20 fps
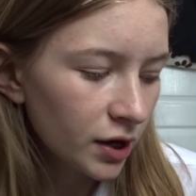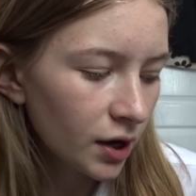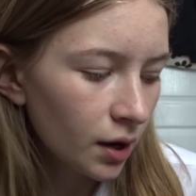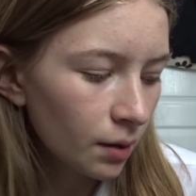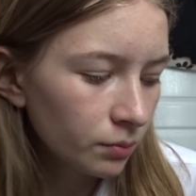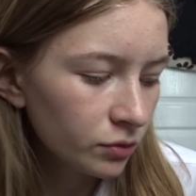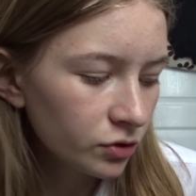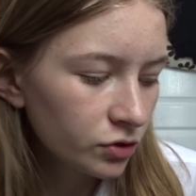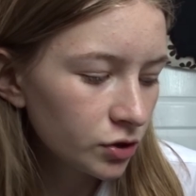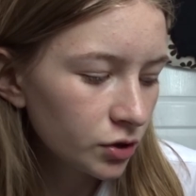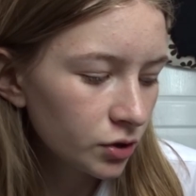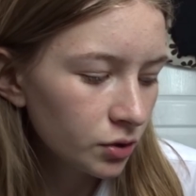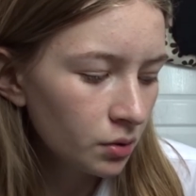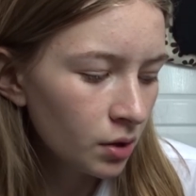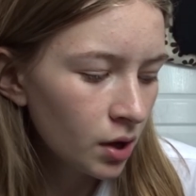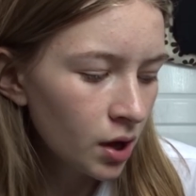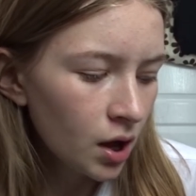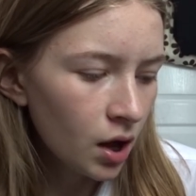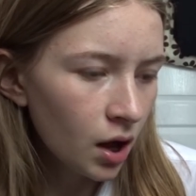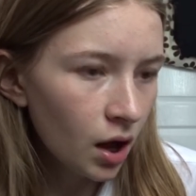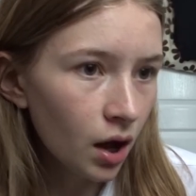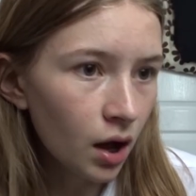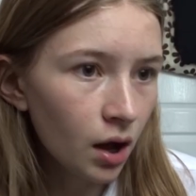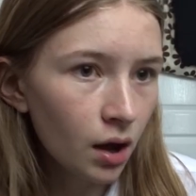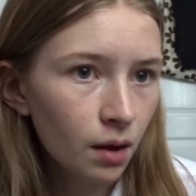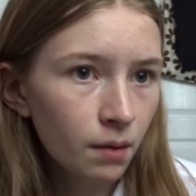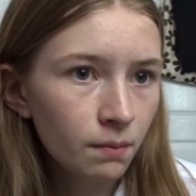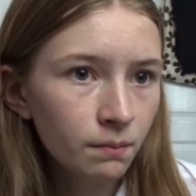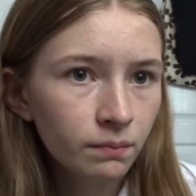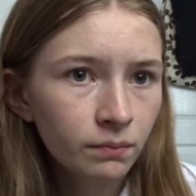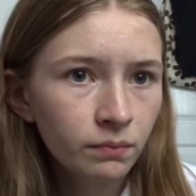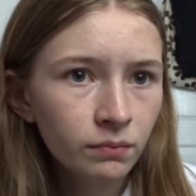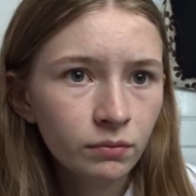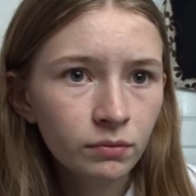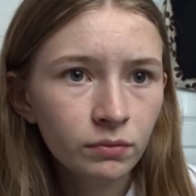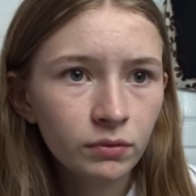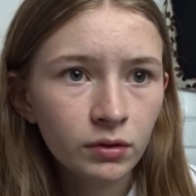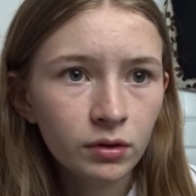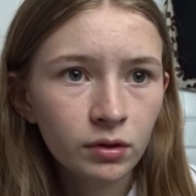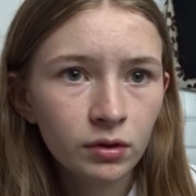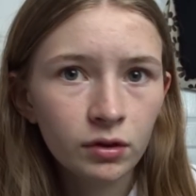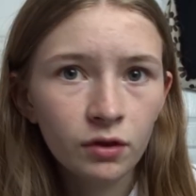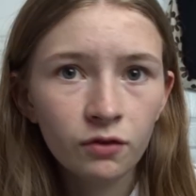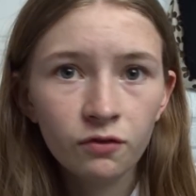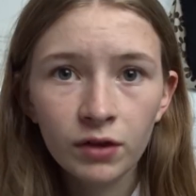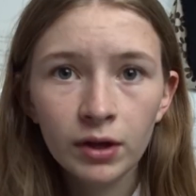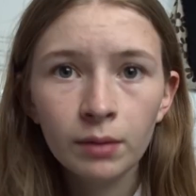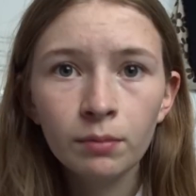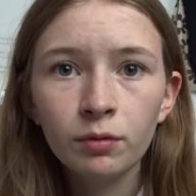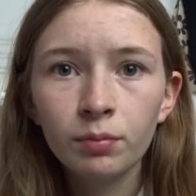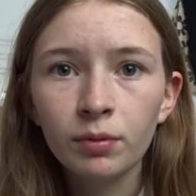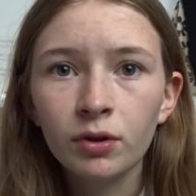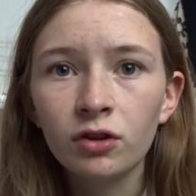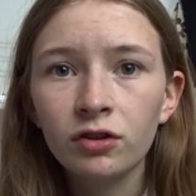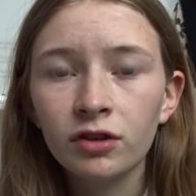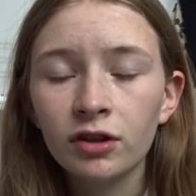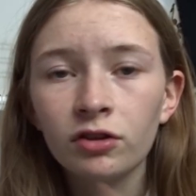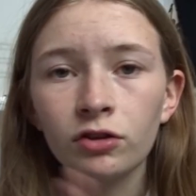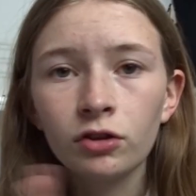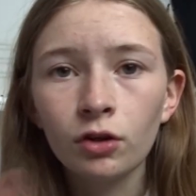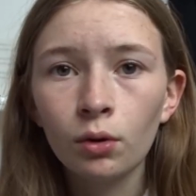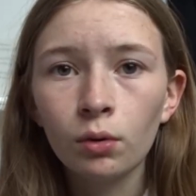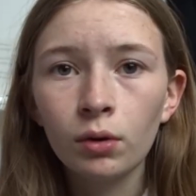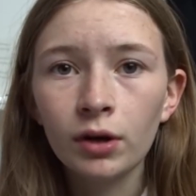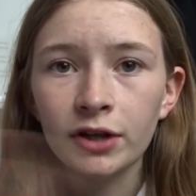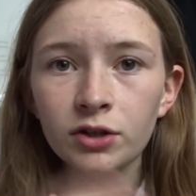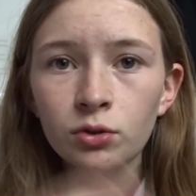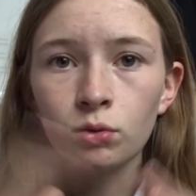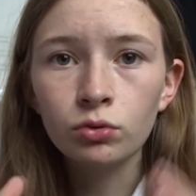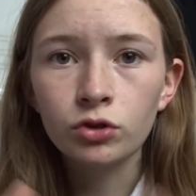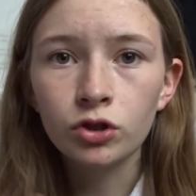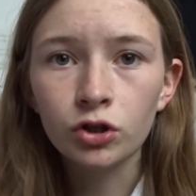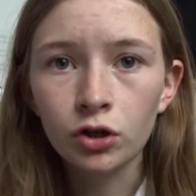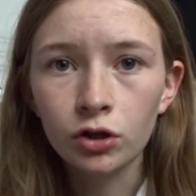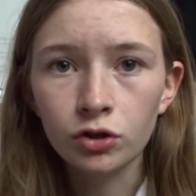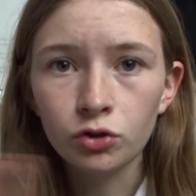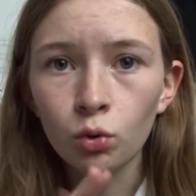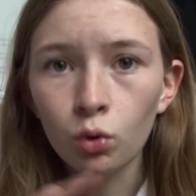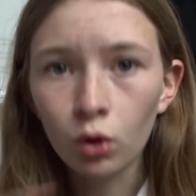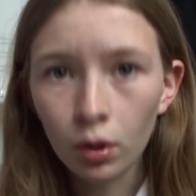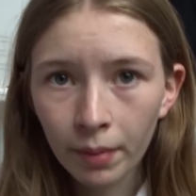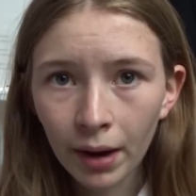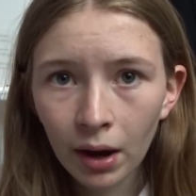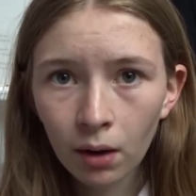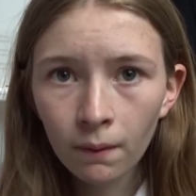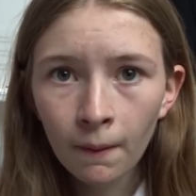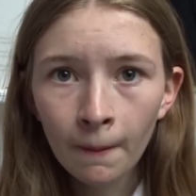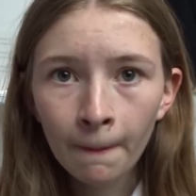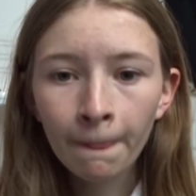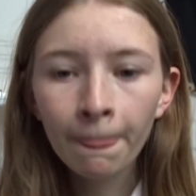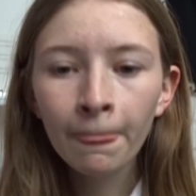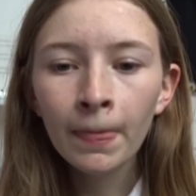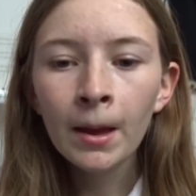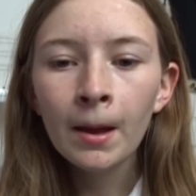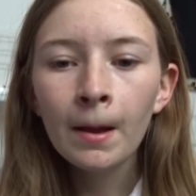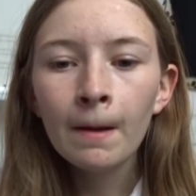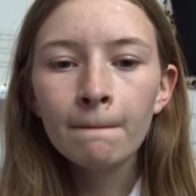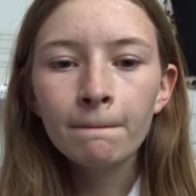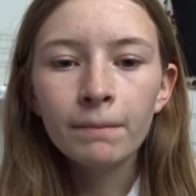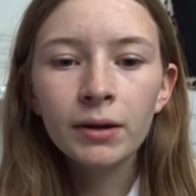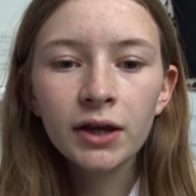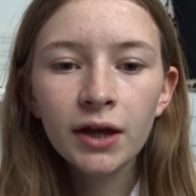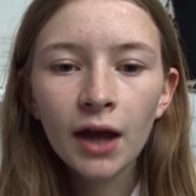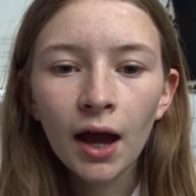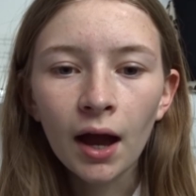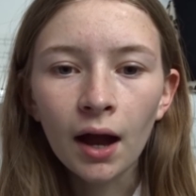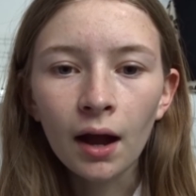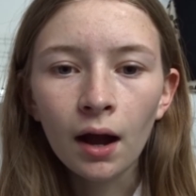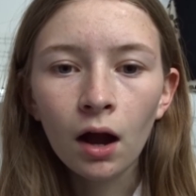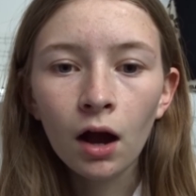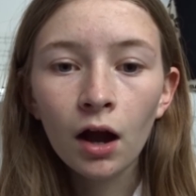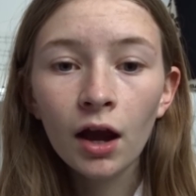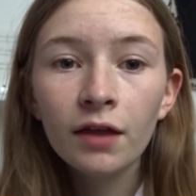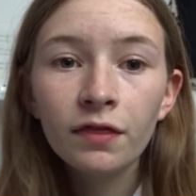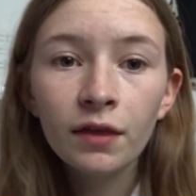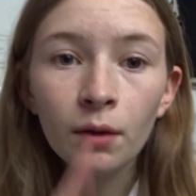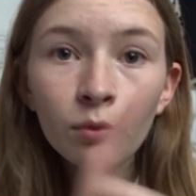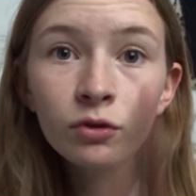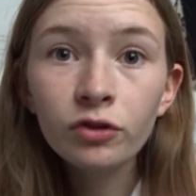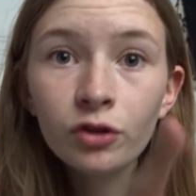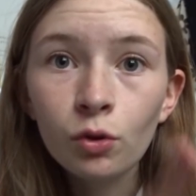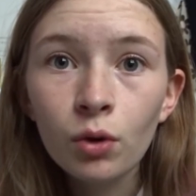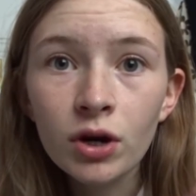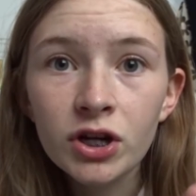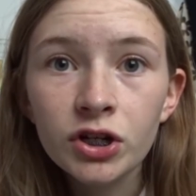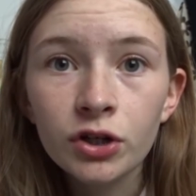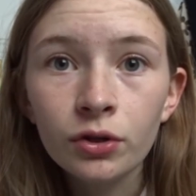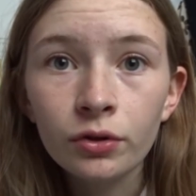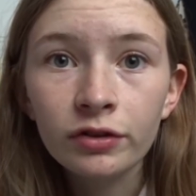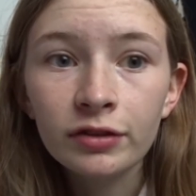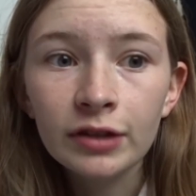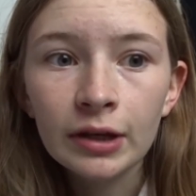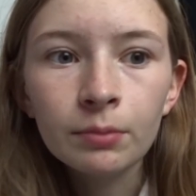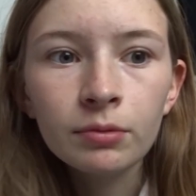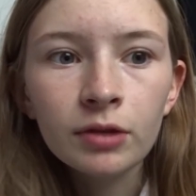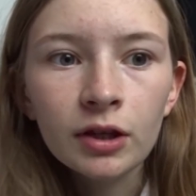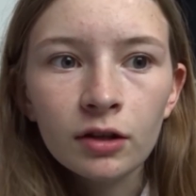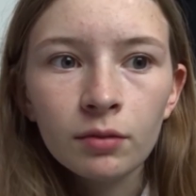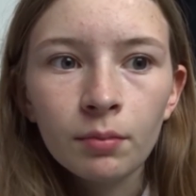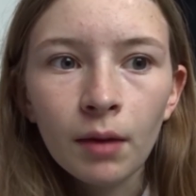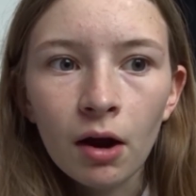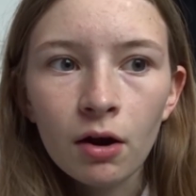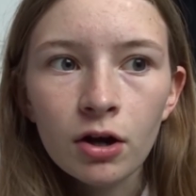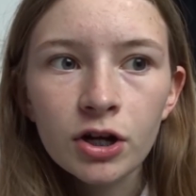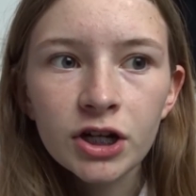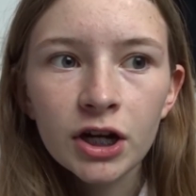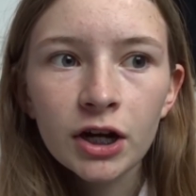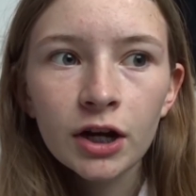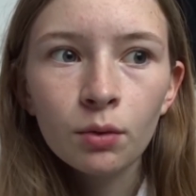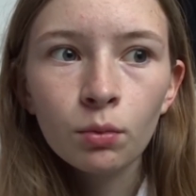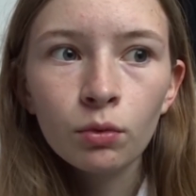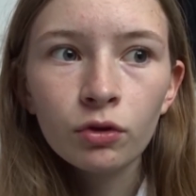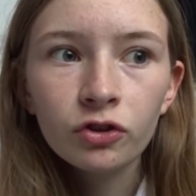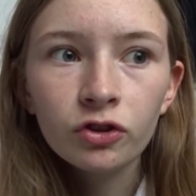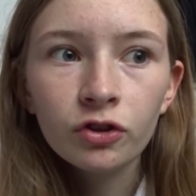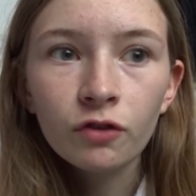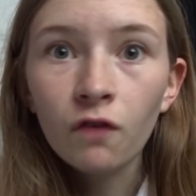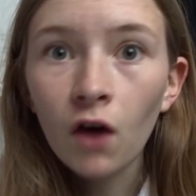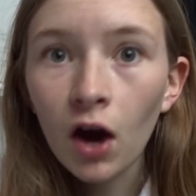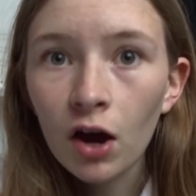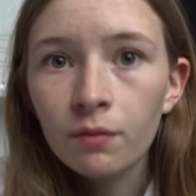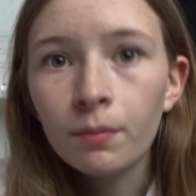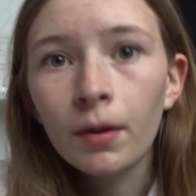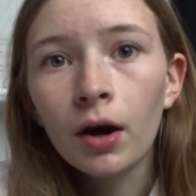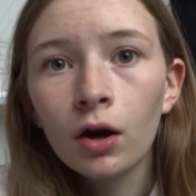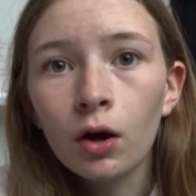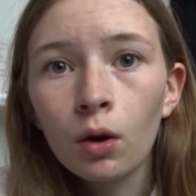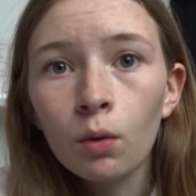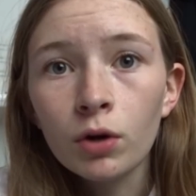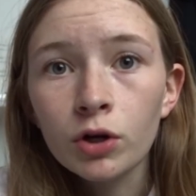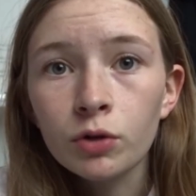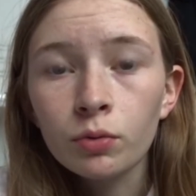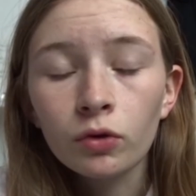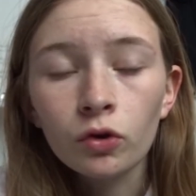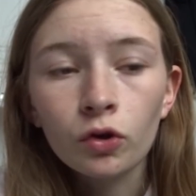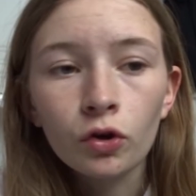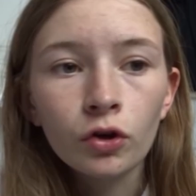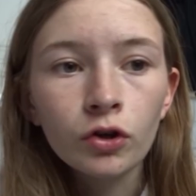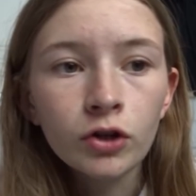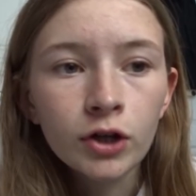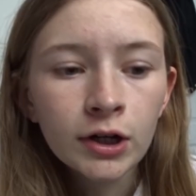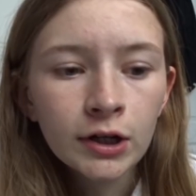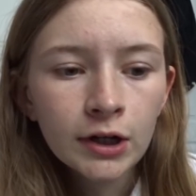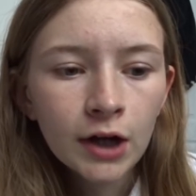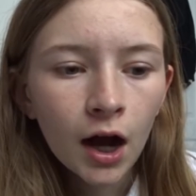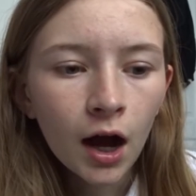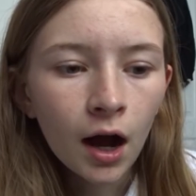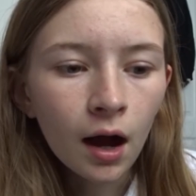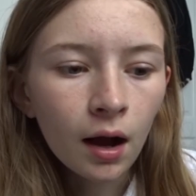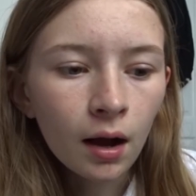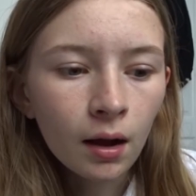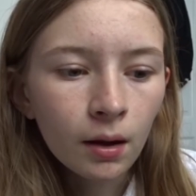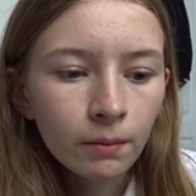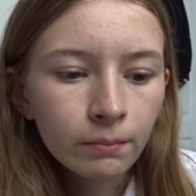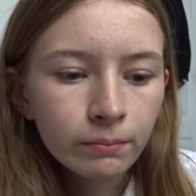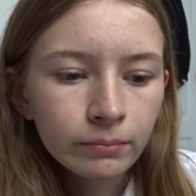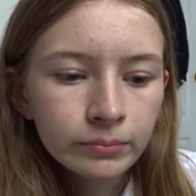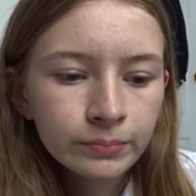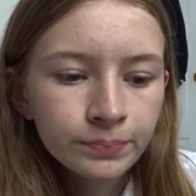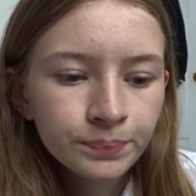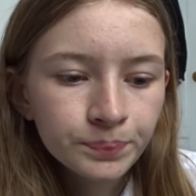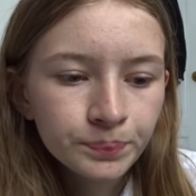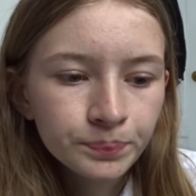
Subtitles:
it comes to the themes, because there's so little to talk about. But yeah, there was a question on same-sex marriage. It was the 5 marker, which was good. I